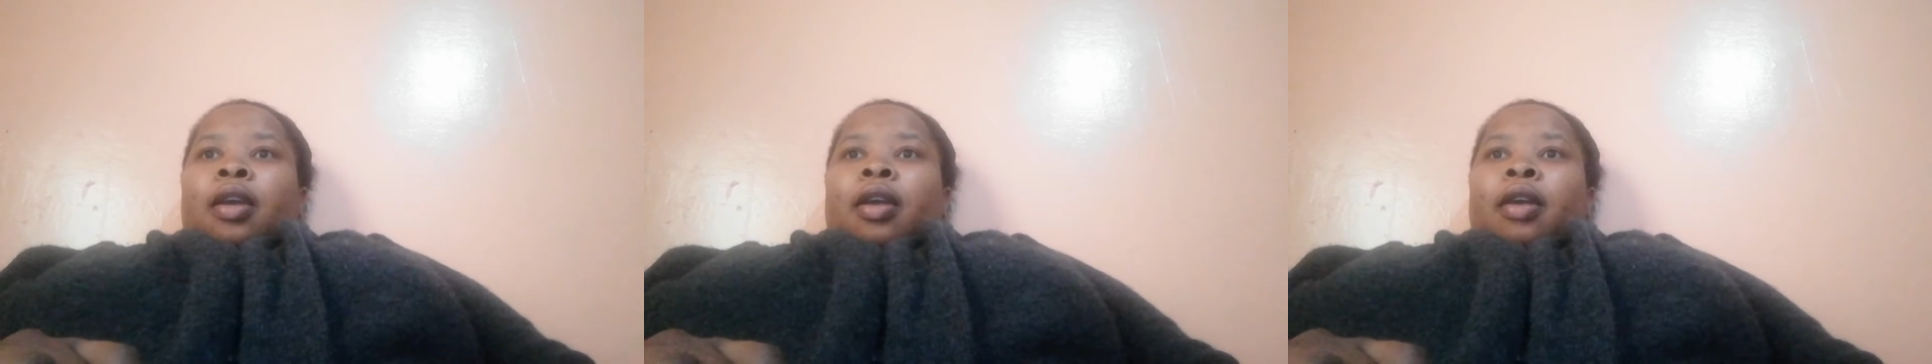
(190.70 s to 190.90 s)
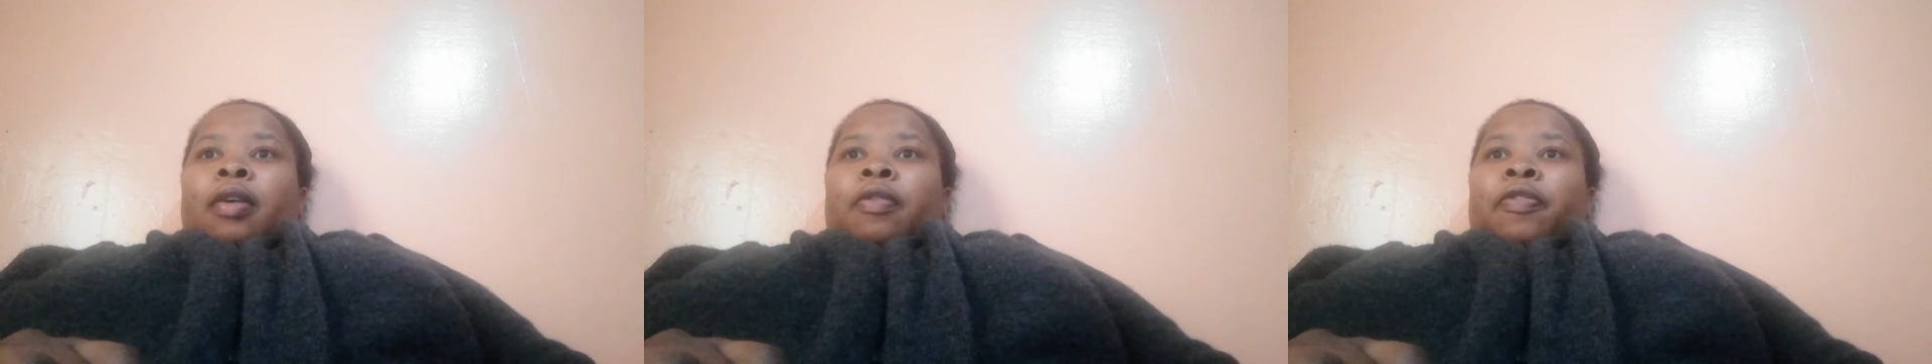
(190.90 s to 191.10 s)

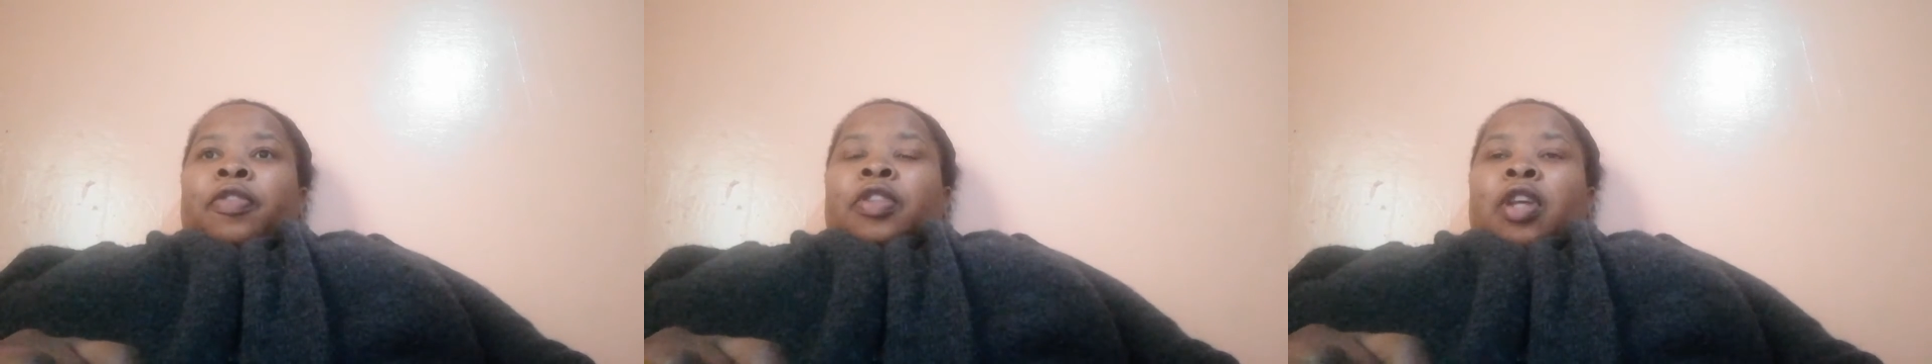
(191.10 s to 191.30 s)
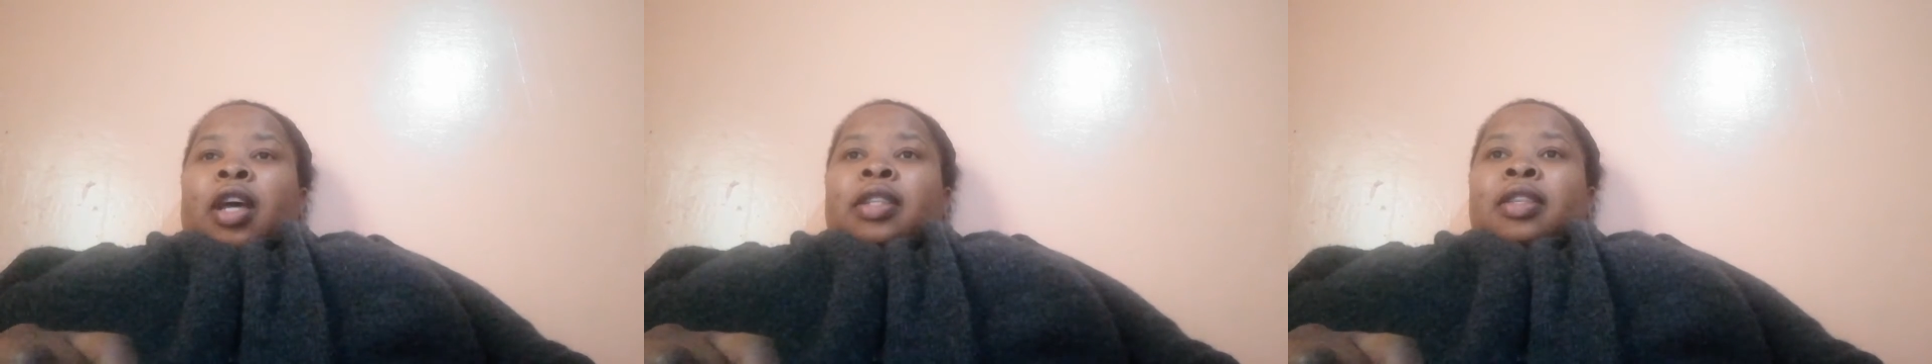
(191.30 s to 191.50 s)
For
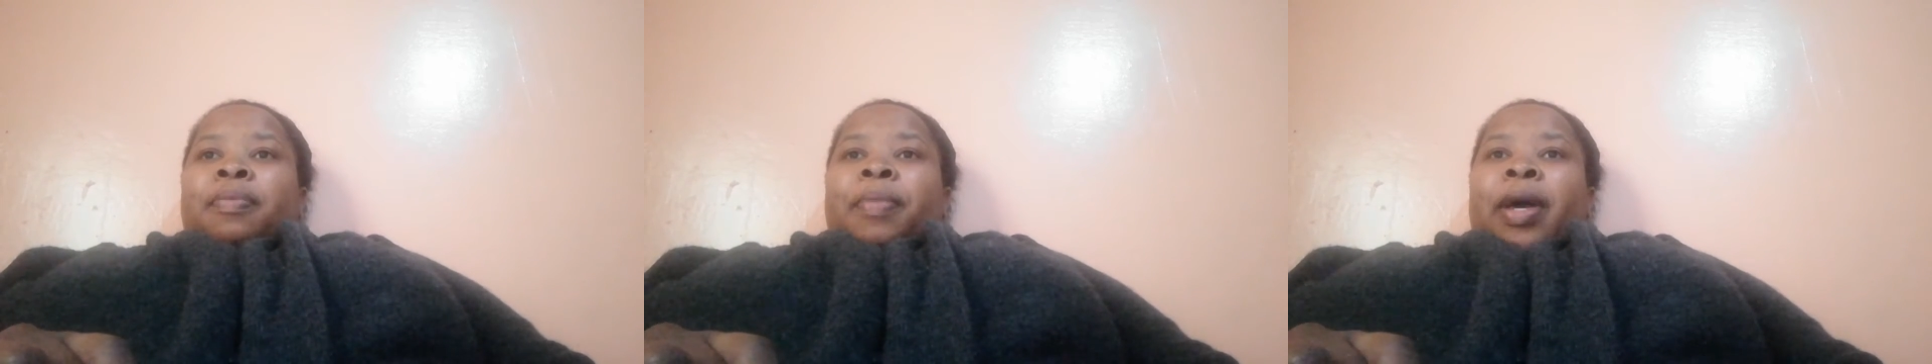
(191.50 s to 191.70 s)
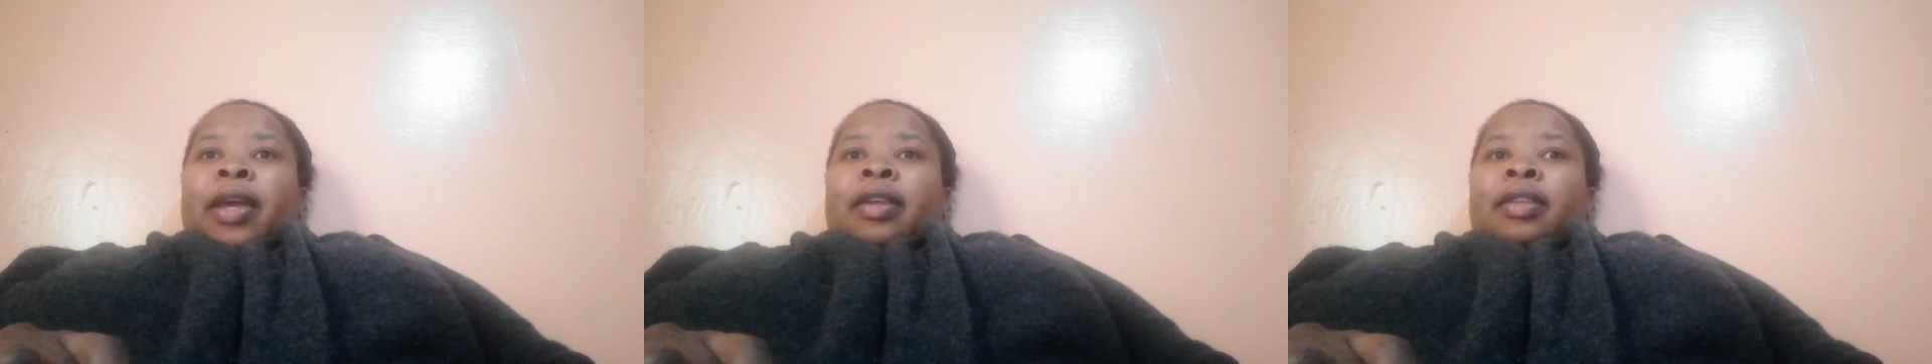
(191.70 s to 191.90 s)
data
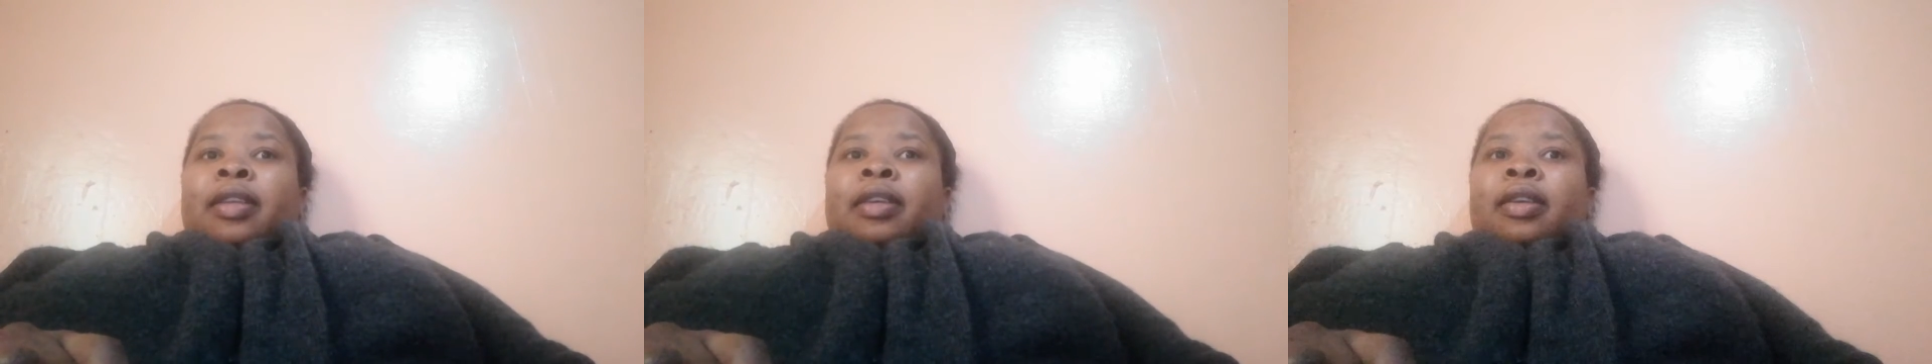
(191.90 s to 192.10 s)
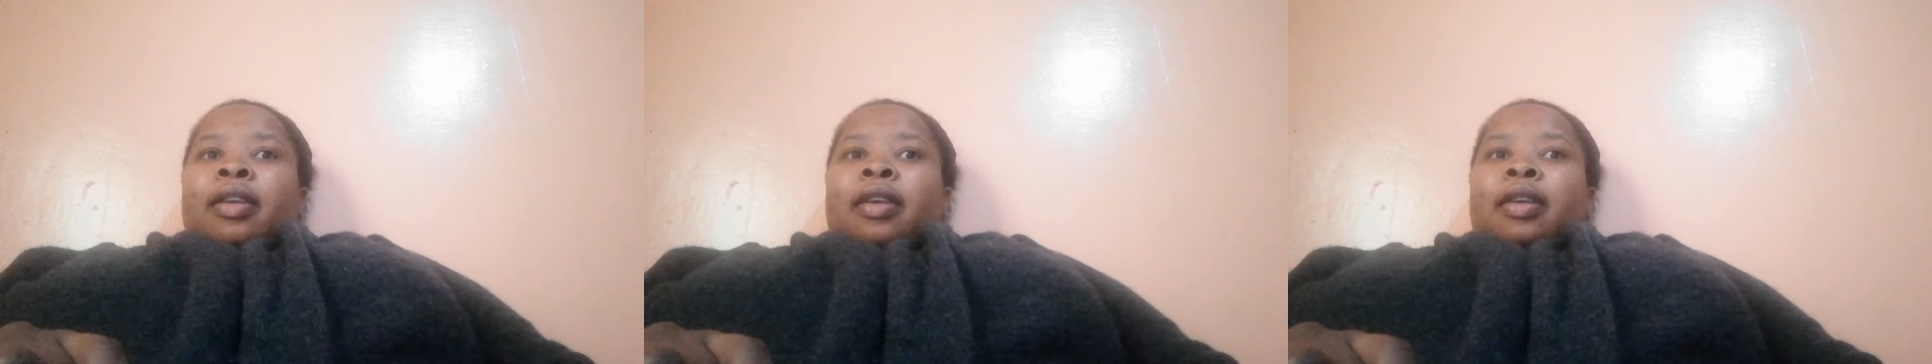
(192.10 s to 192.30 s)

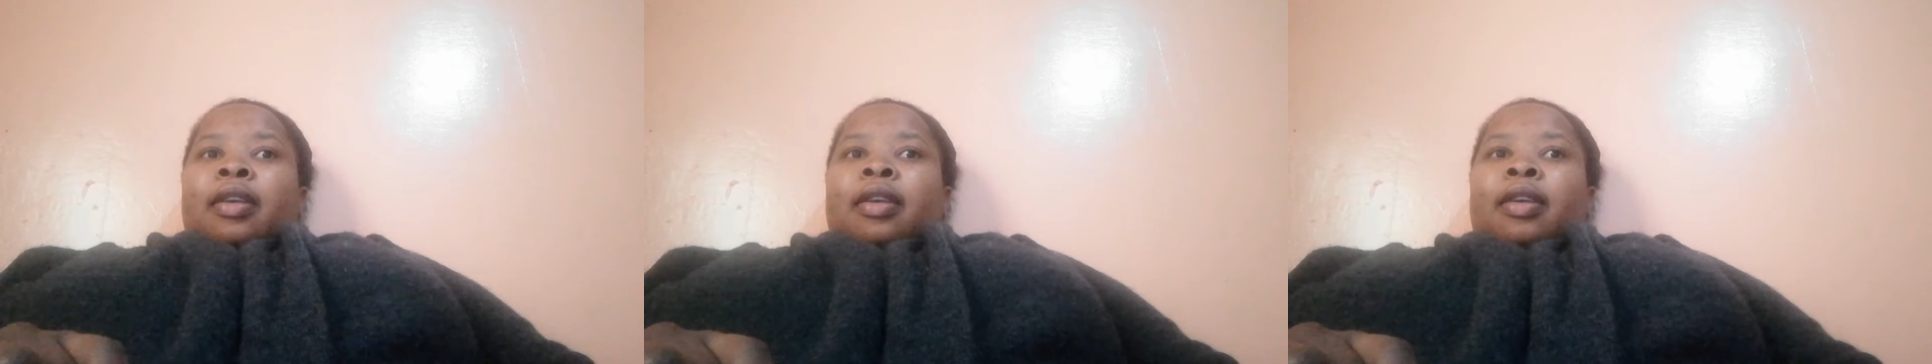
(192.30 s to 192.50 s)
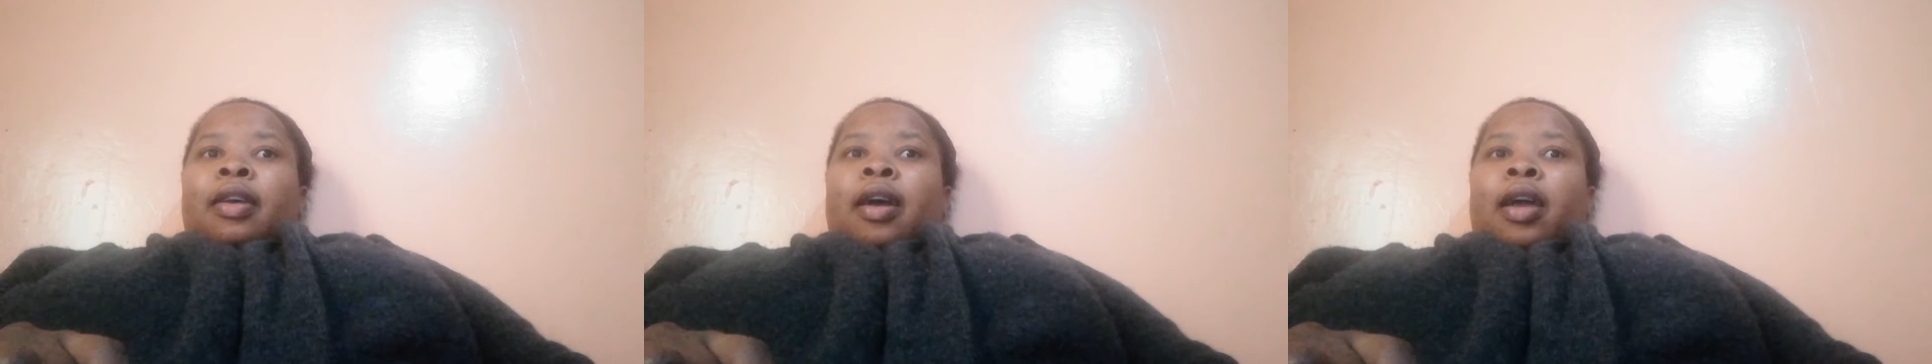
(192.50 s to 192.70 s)
mining,
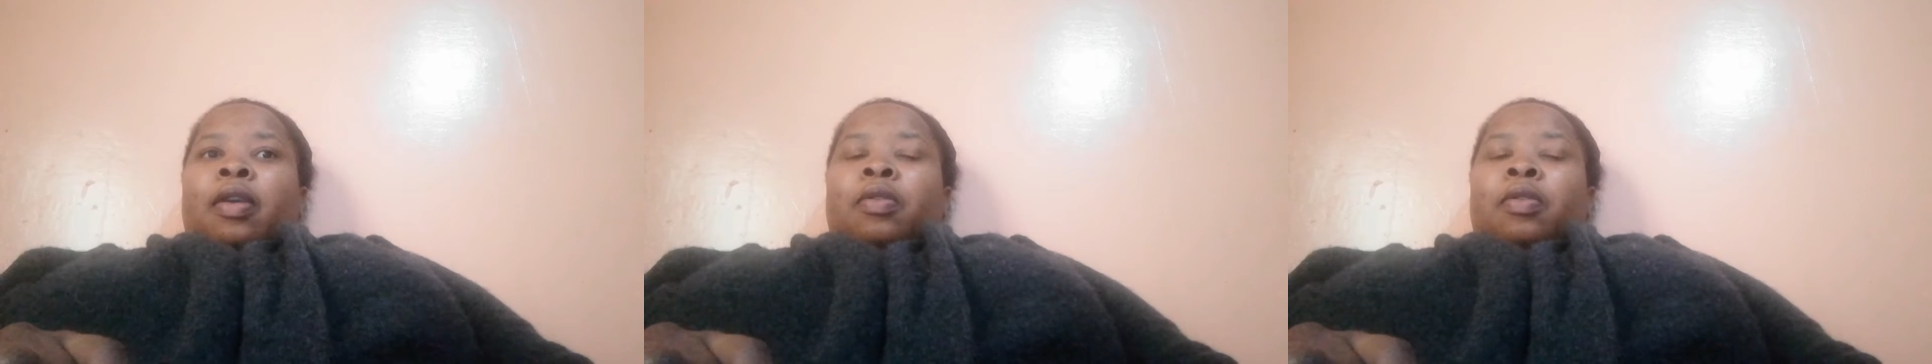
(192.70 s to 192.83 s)
I